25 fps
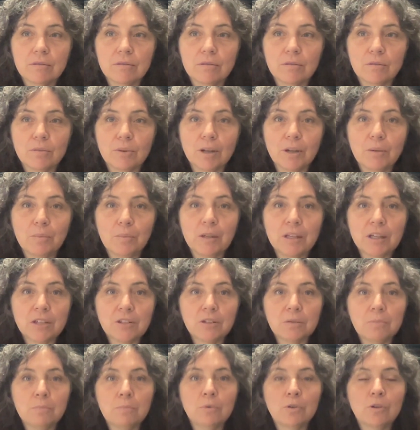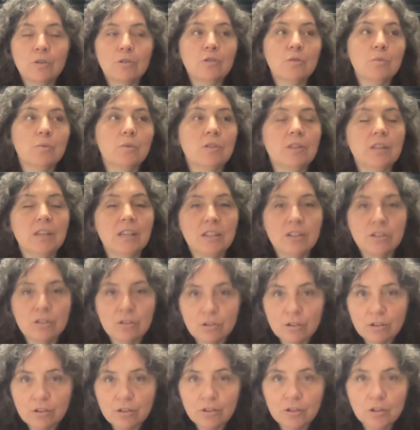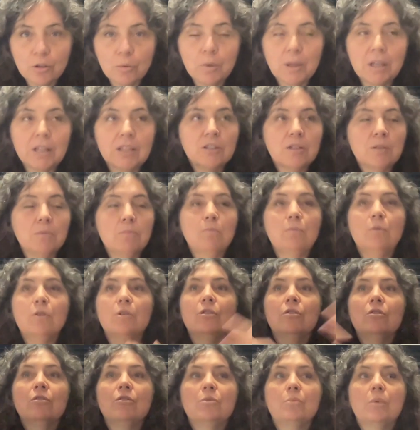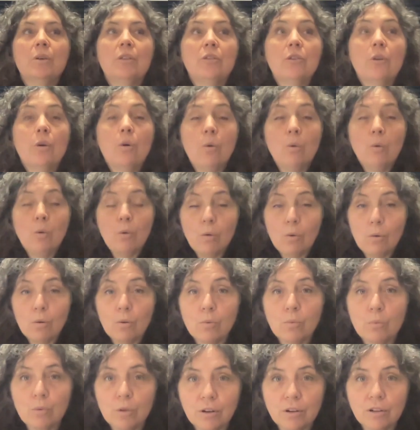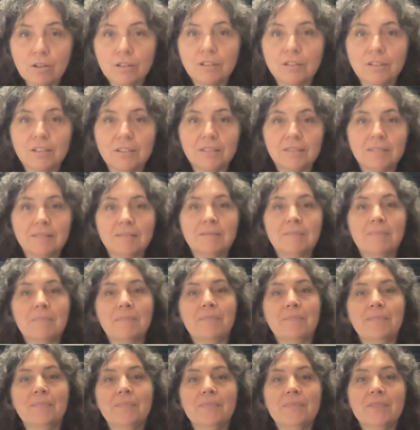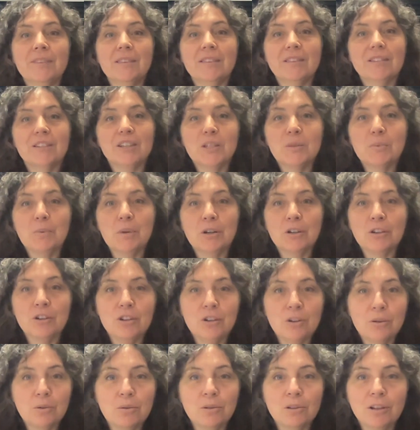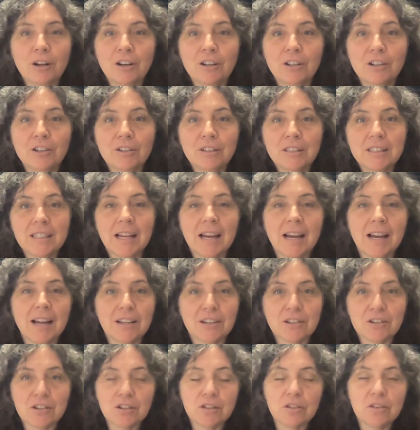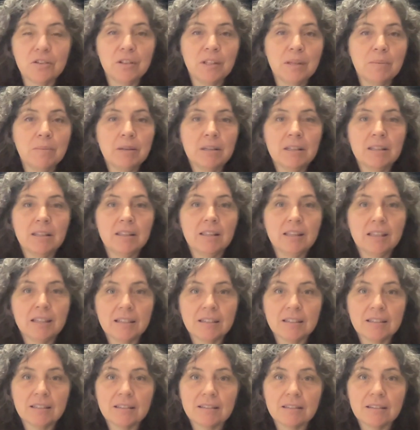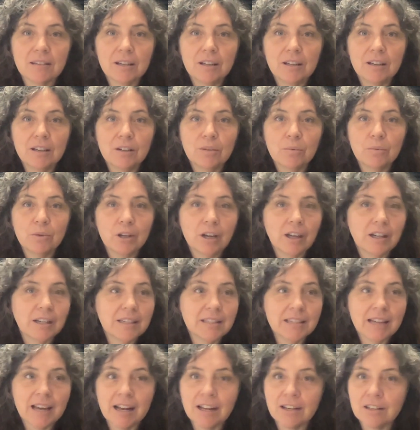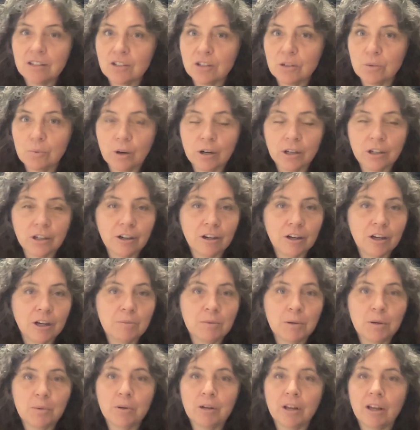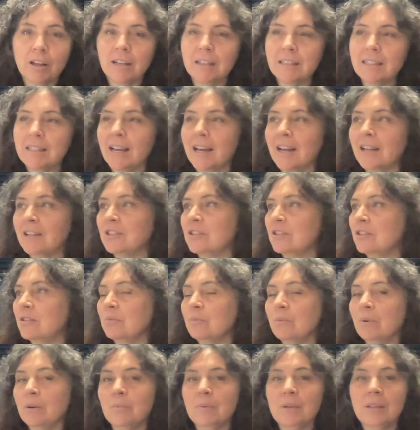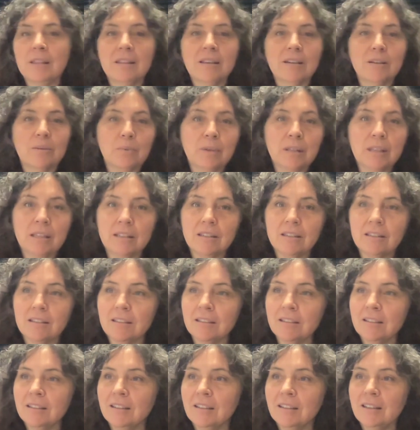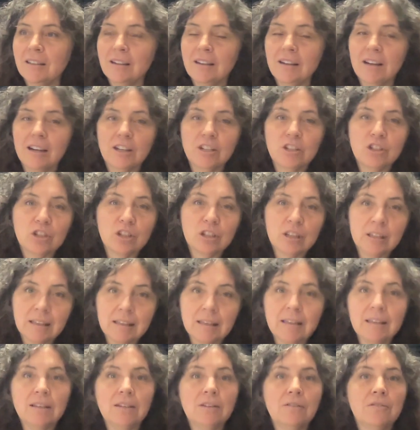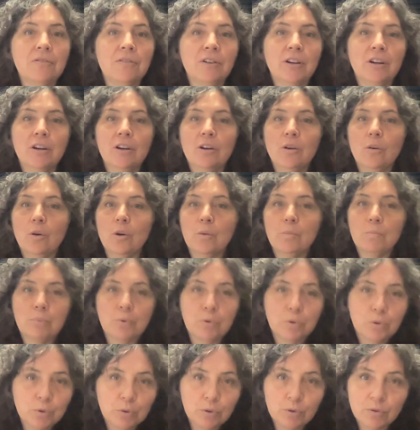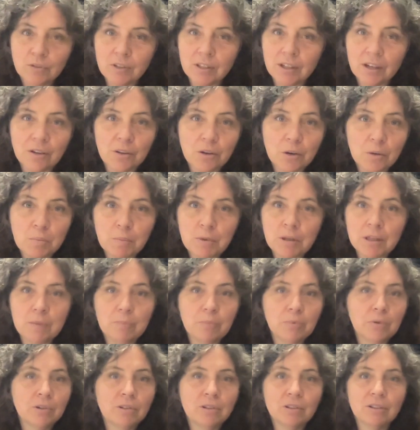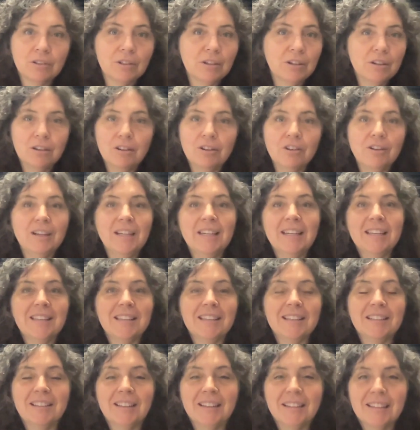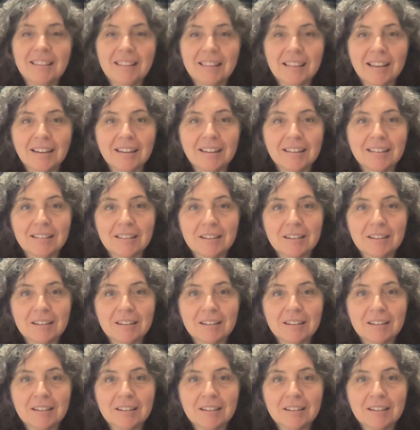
Right? We get to merge with the eternal. We get to merge with the whole world, because we are no longer attached to the limited things. We're not attached to our karma. We're not attached to what we think we need to achieve or prove to other people or anything like that.